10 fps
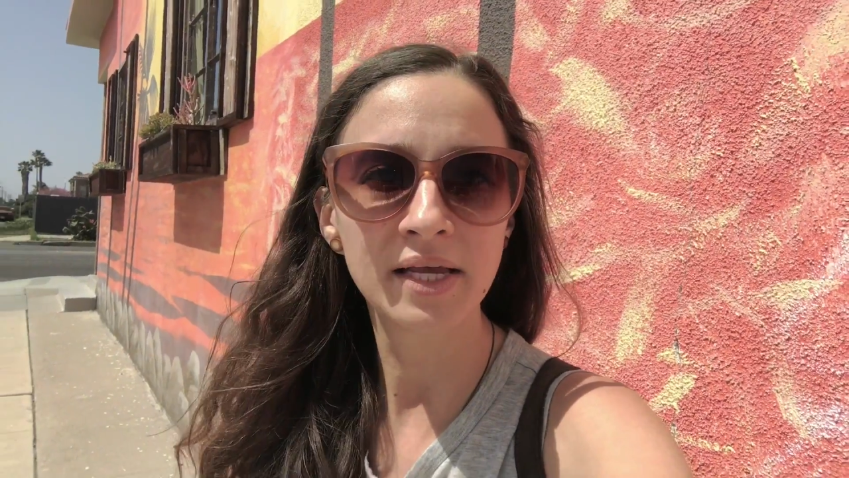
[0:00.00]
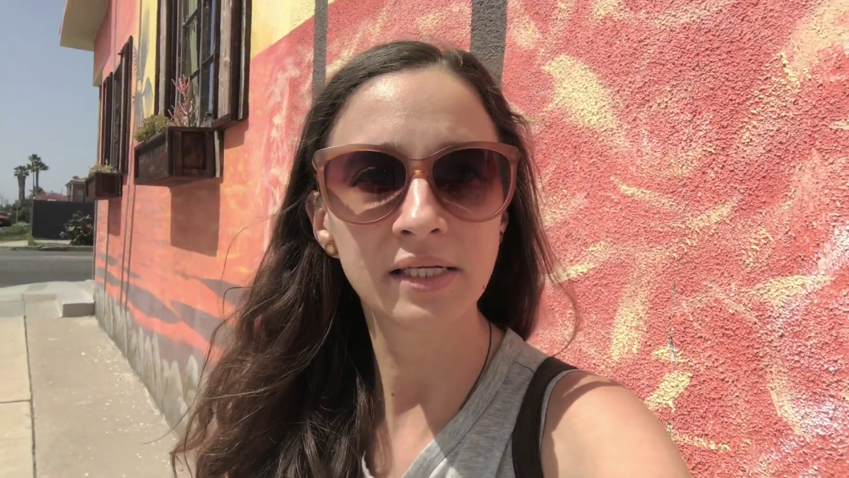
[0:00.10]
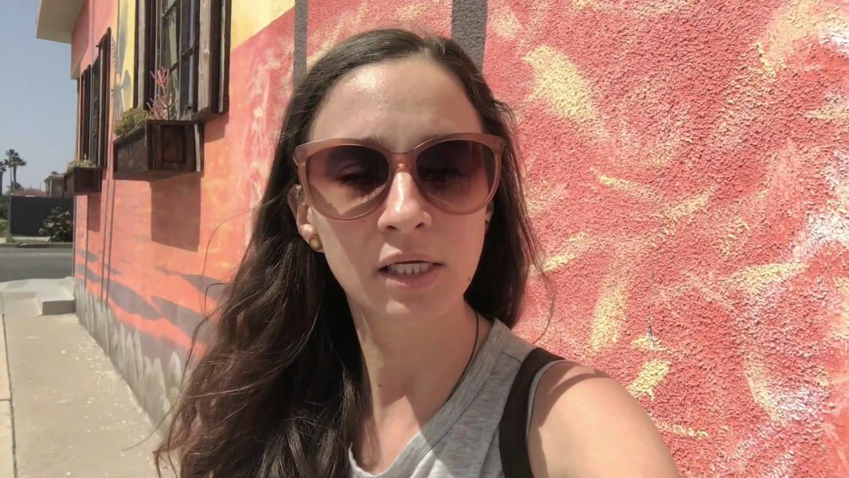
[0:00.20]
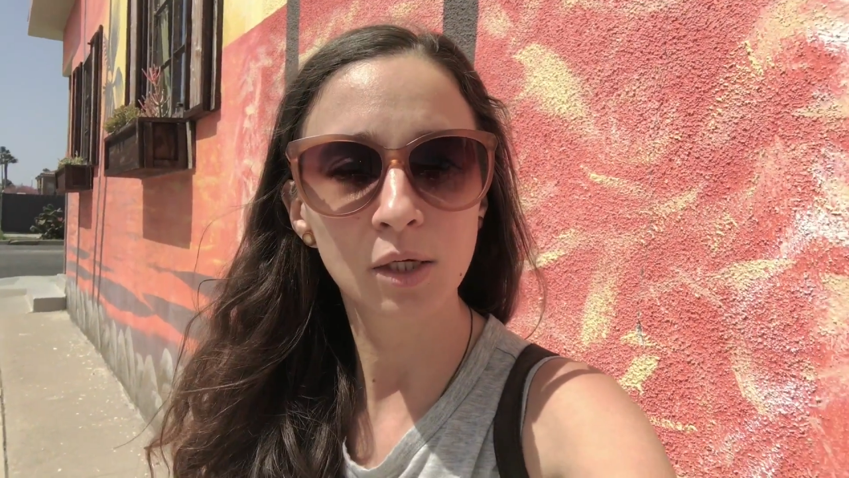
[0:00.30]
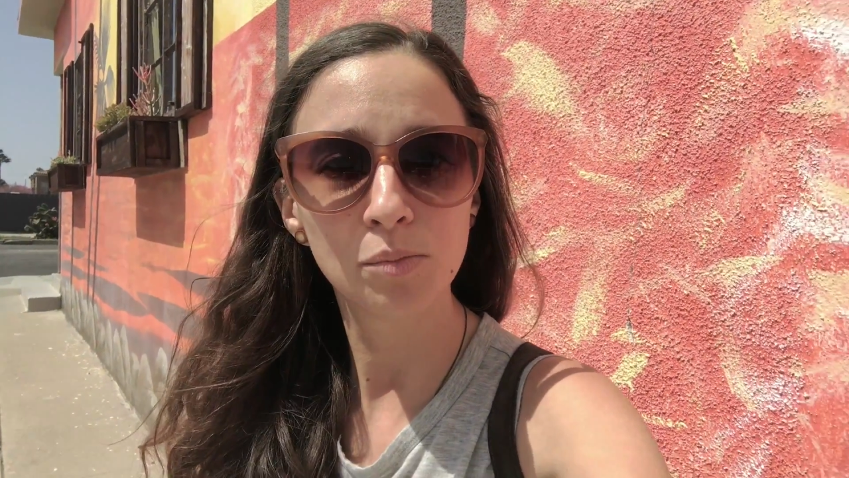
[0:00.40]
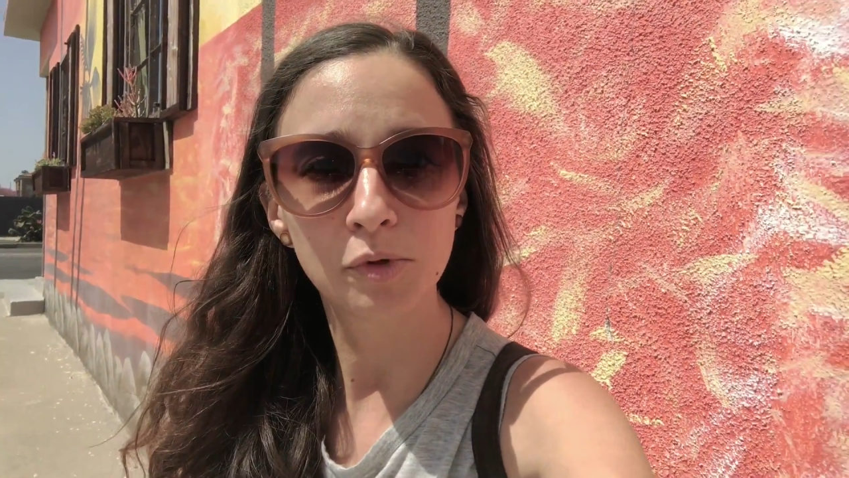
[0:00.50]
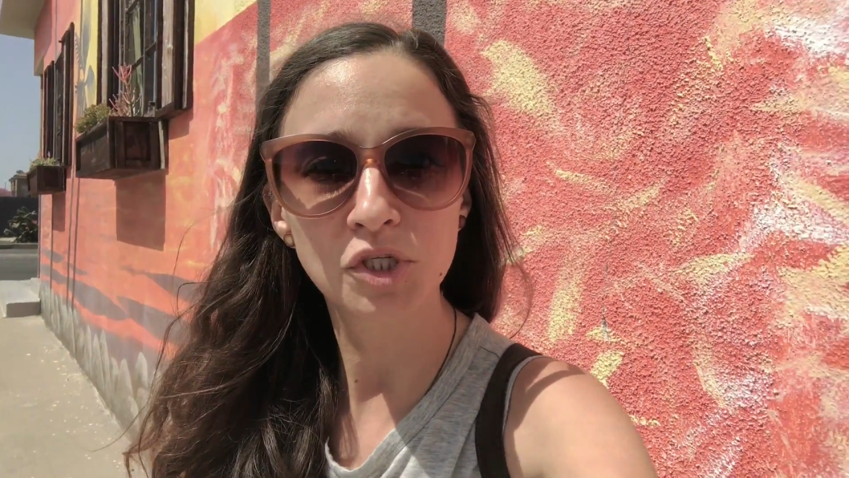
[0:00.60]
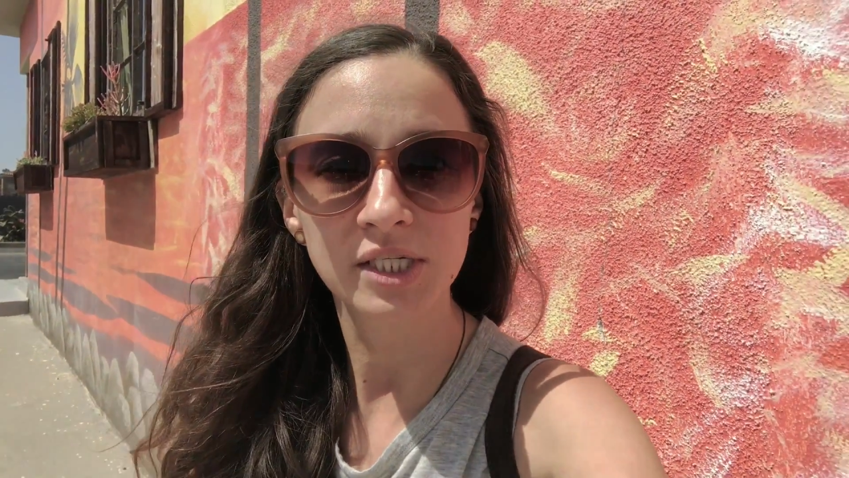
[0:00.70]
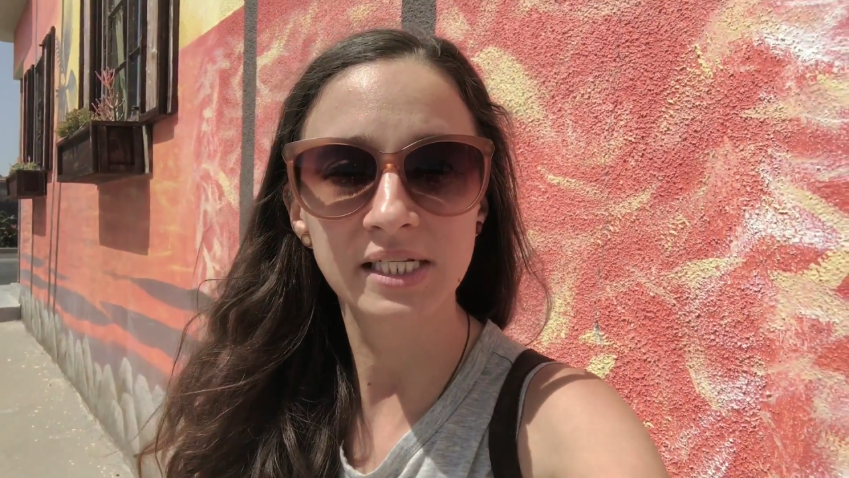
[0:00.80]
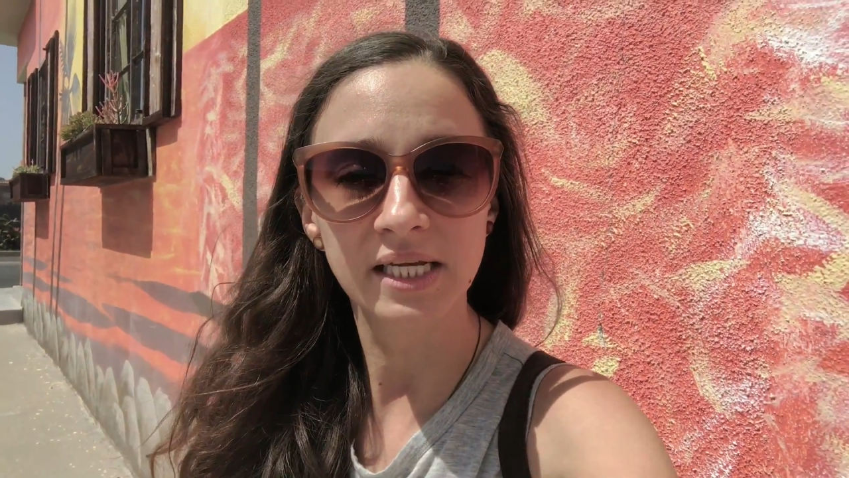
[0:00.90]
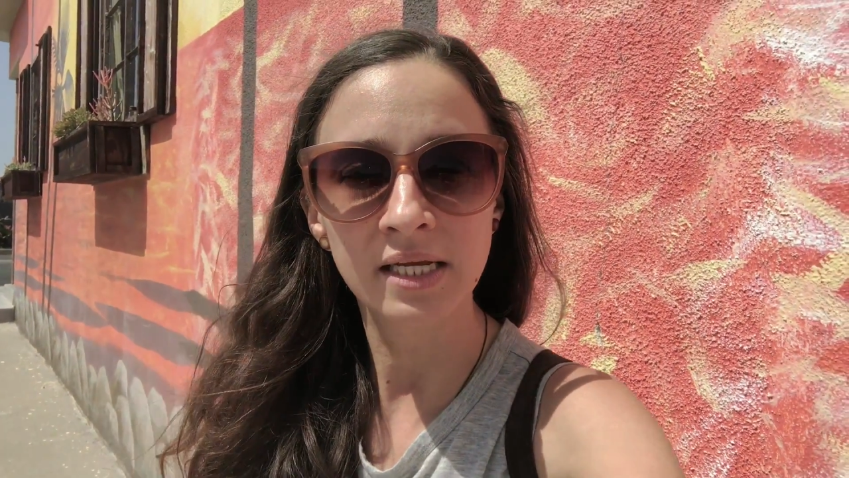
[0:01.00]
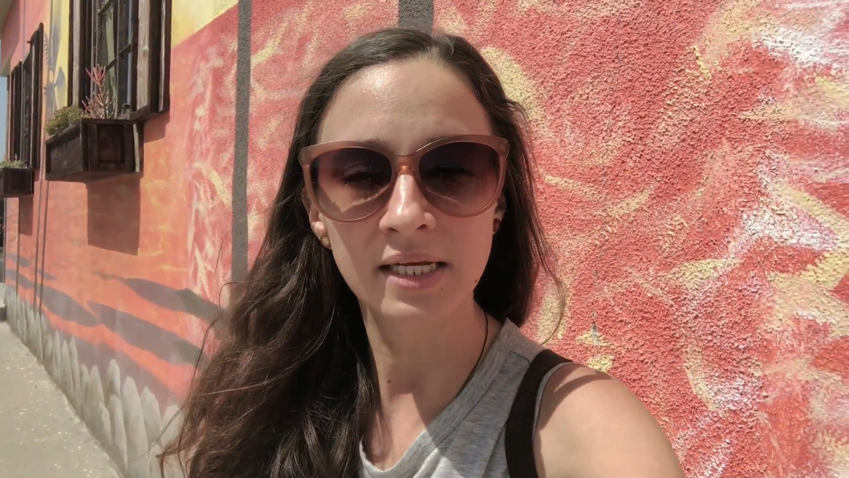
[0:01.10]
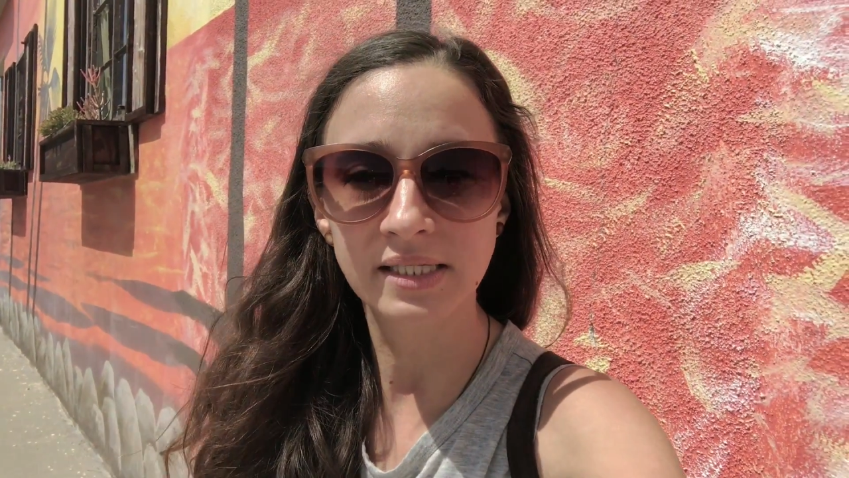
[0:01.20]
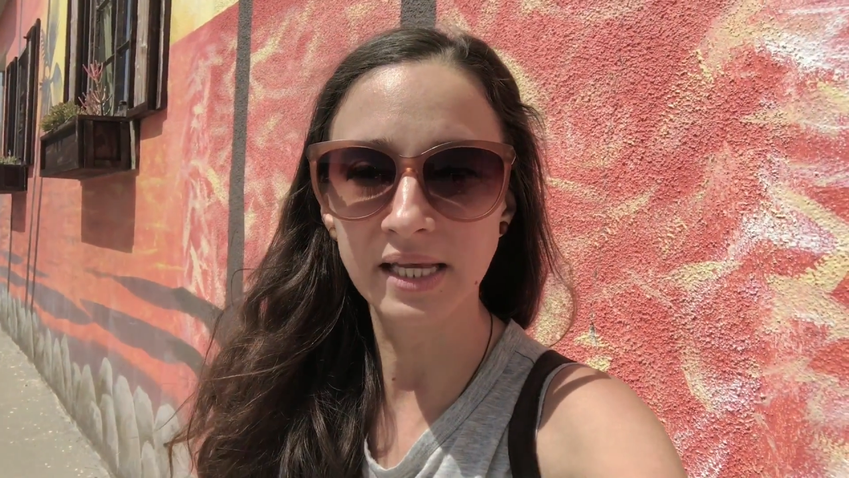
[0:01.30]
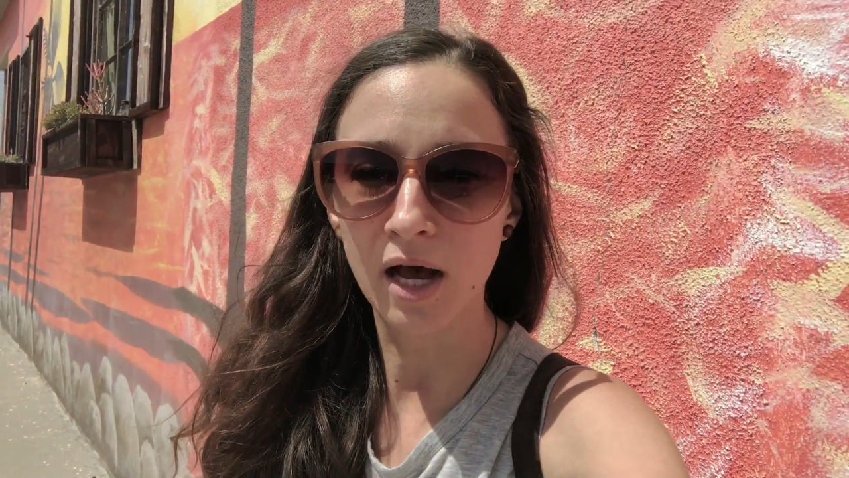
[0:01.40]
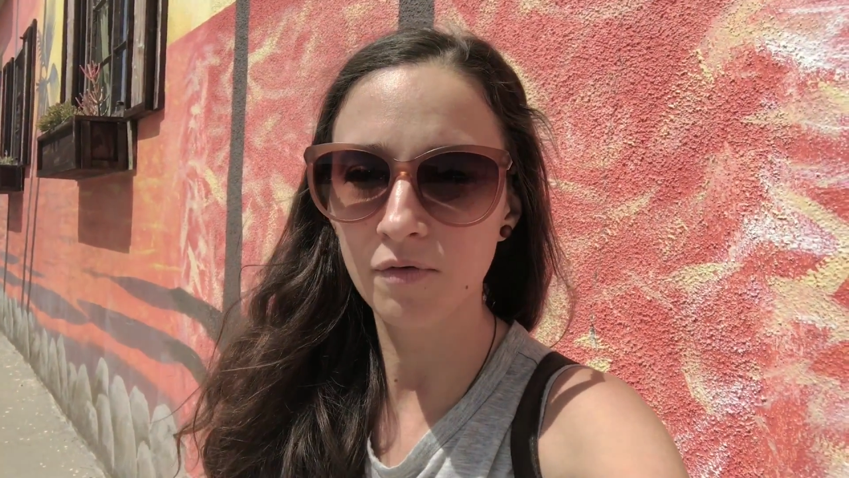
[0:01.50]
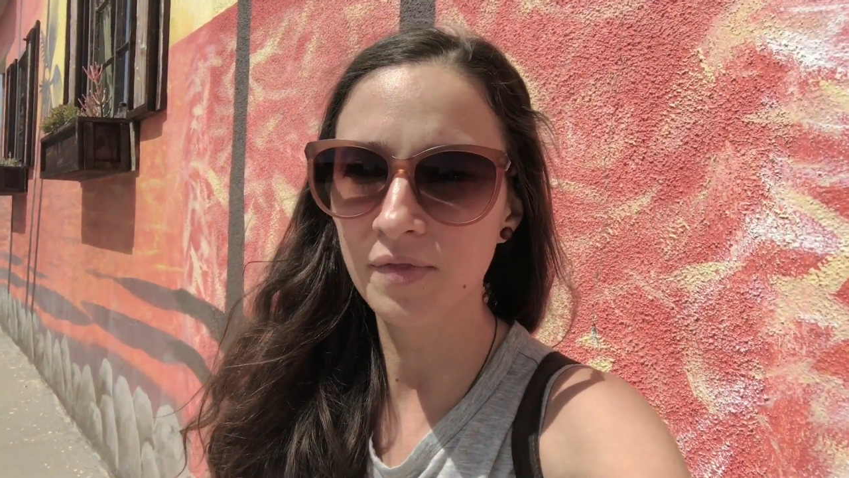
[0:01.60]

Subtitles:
in kombucha tea itself,